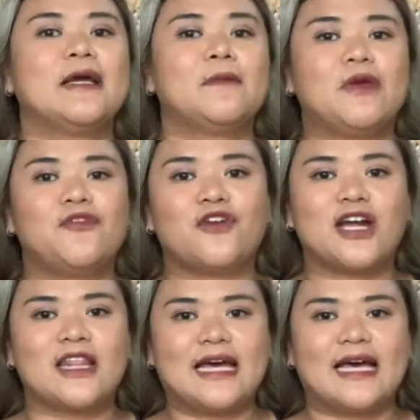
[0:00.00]
Before
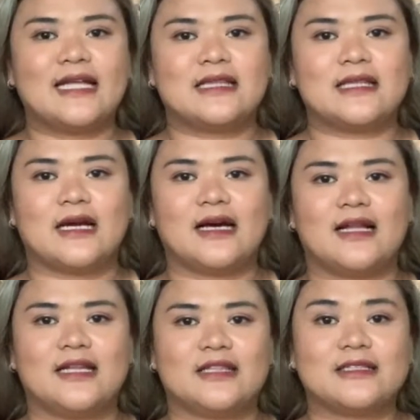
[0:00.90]
that, a
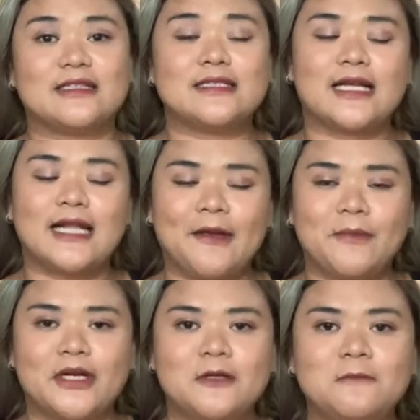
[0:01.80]
little
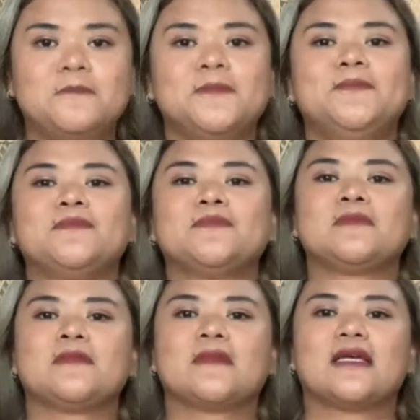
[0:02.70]
disclaimer.
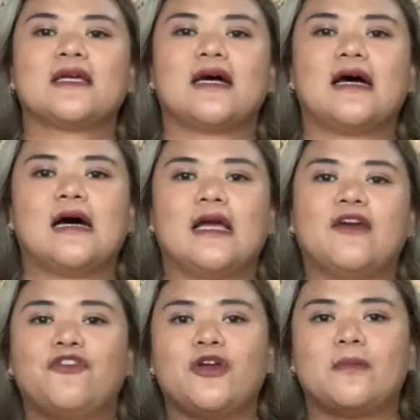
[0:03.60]

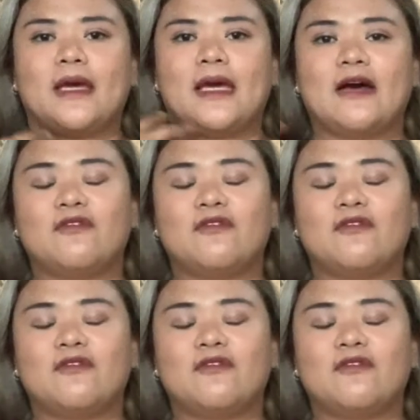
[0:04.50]
If you may have